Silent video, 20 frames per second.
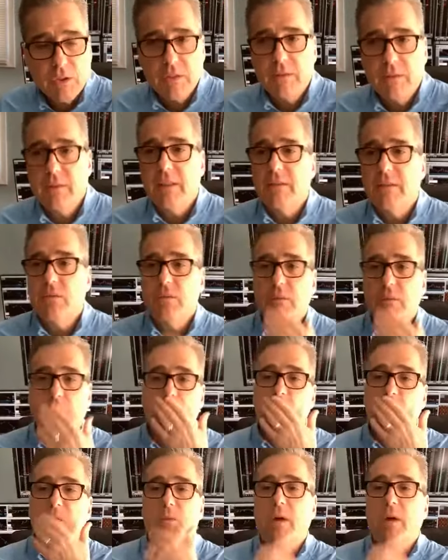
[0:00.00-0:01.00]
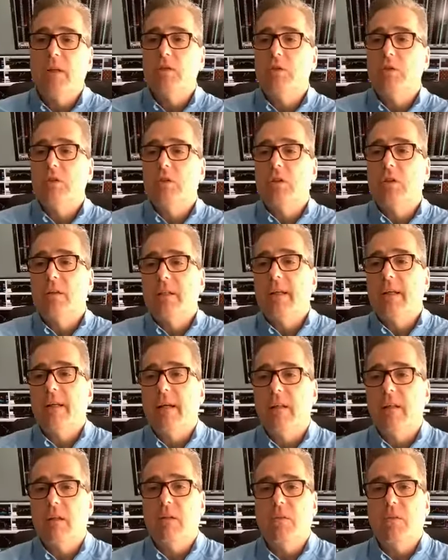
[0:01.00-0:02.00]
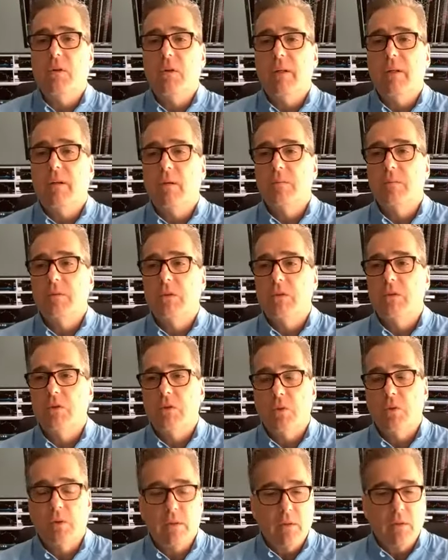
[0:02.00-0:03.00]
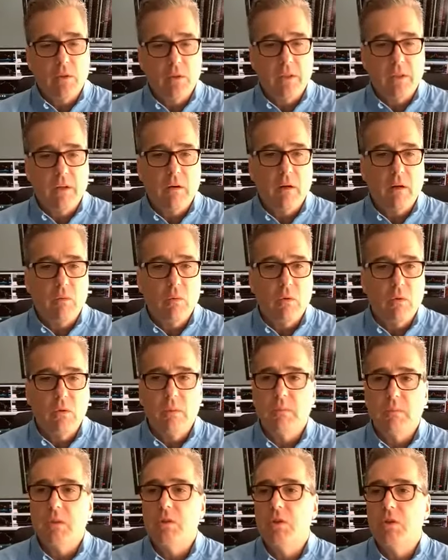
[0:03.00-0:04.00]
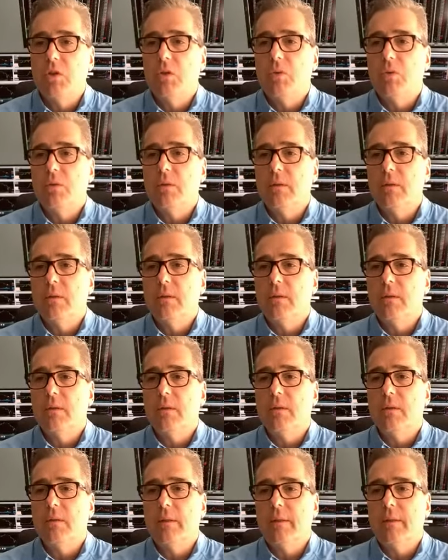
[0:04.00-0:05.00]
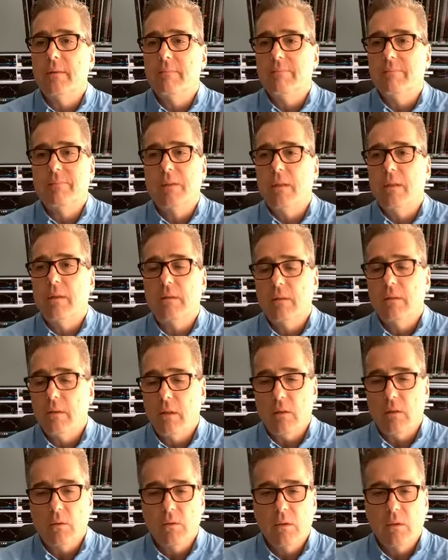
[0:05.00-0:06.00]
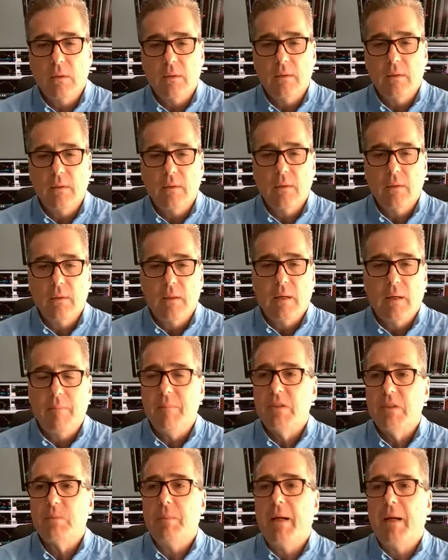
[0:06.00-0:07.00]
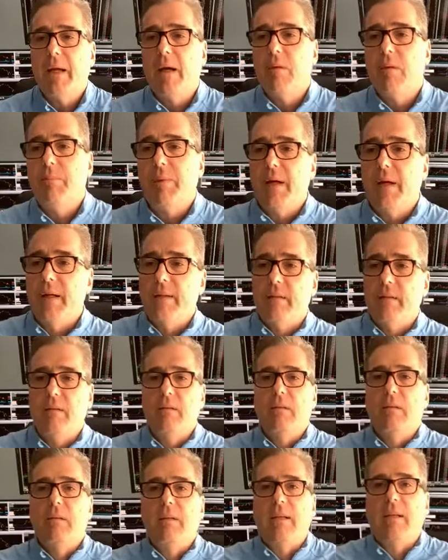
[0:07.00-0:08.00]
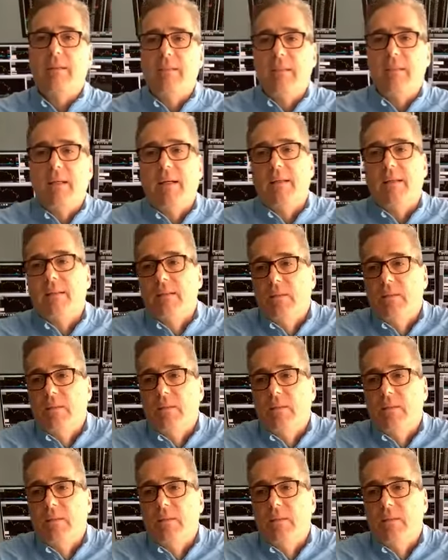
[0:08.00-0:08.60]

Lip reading: that's what I was just looking at, the 30-year. I'm still short 30-year. I rolled in June, and yeah, I missed my out by 10 ticks.